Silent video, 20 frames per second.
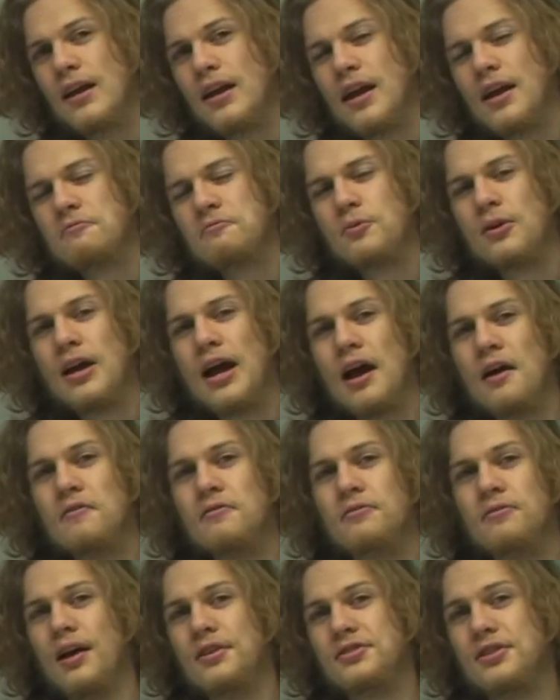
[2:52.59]
If we
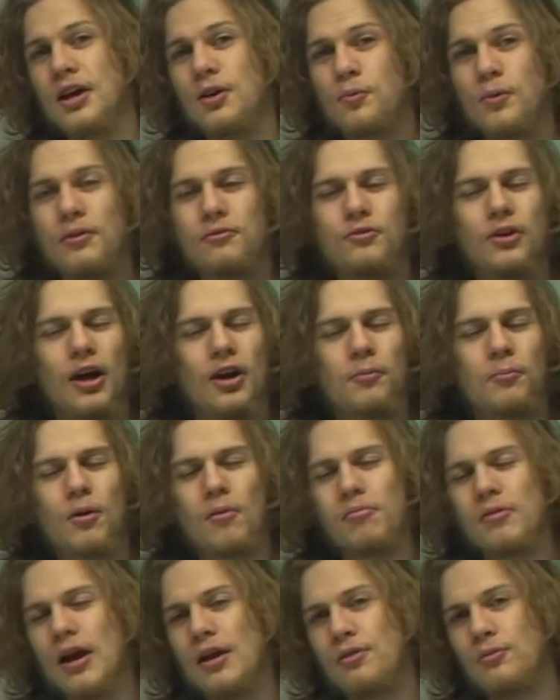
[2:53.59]
have a sound wave trying to
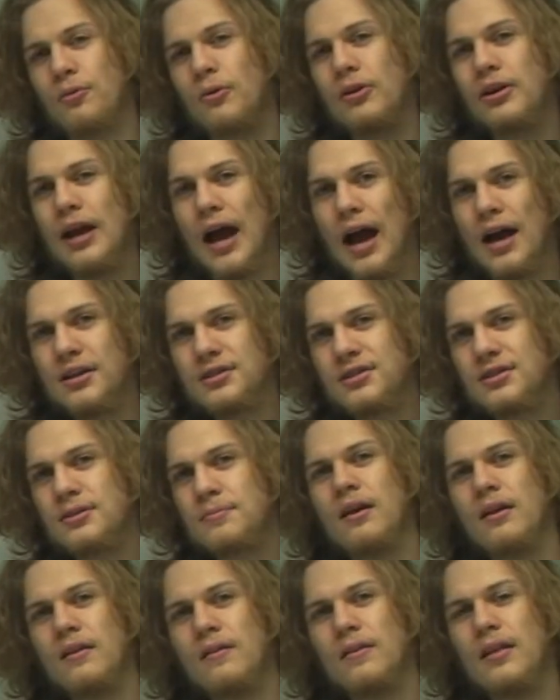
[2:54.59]
propagate through a gas,
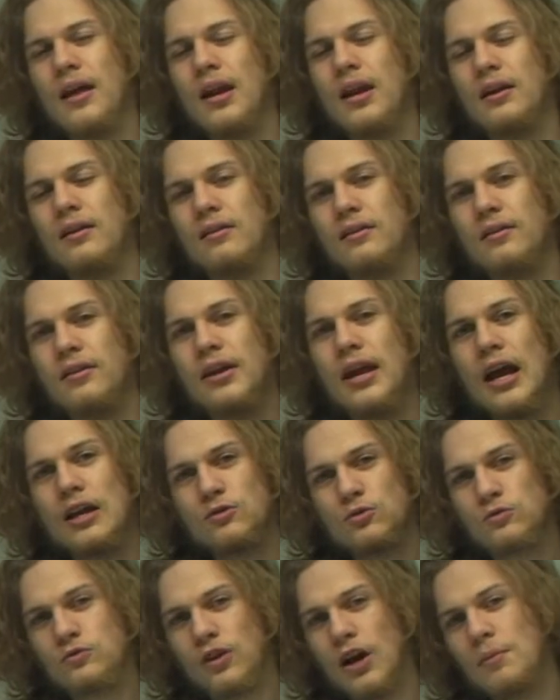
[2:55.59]
then the gas
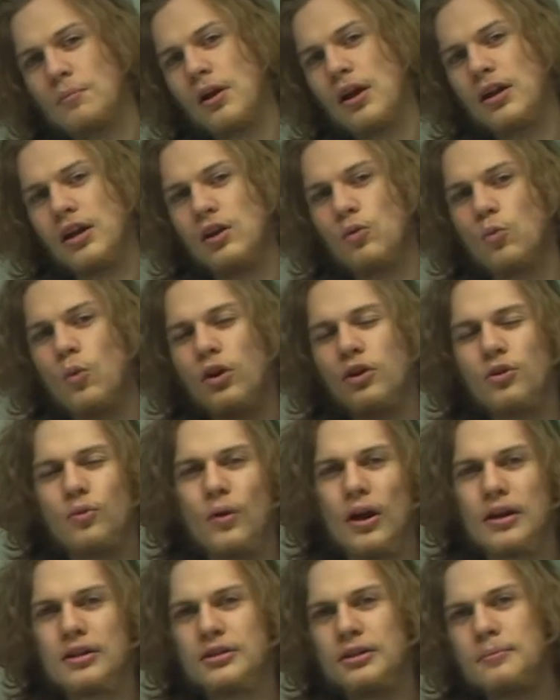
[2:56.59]
will vibrate in one
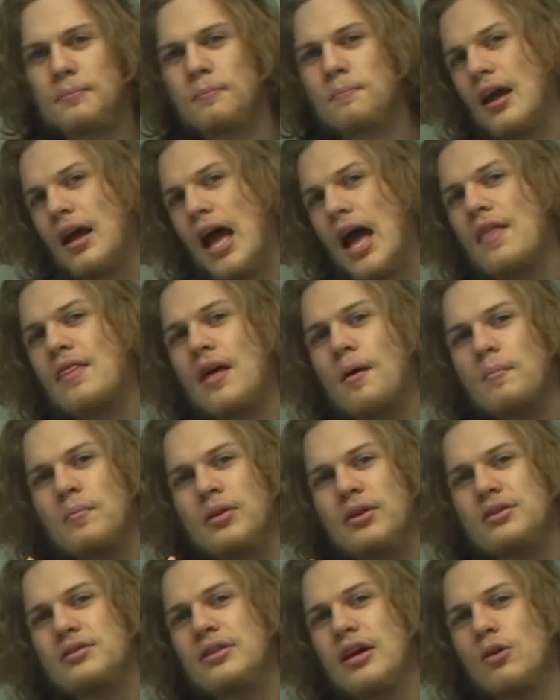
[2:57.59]
direction, and that
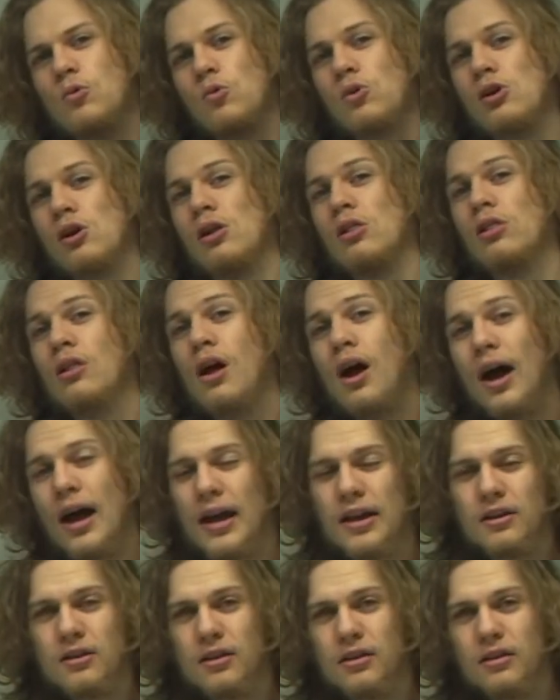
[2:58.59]
means that it will
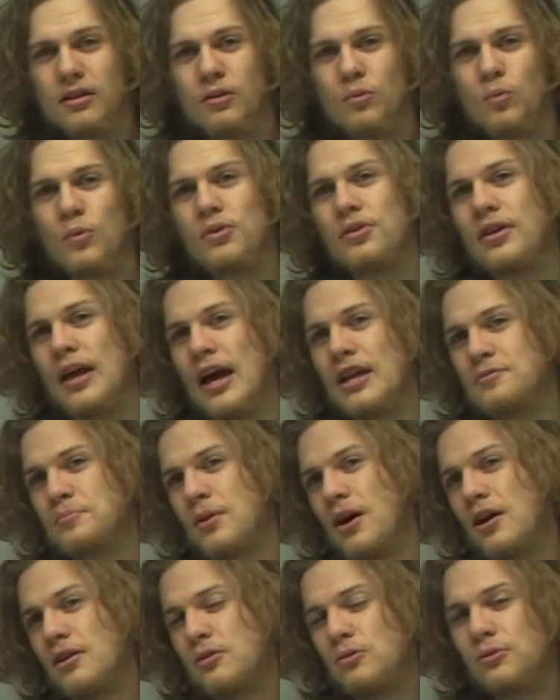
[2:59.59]
collide with gas
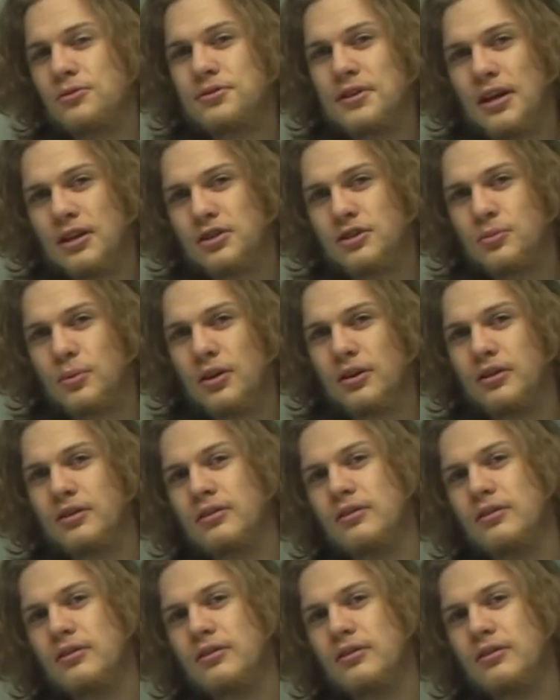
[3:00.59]
particles next to it.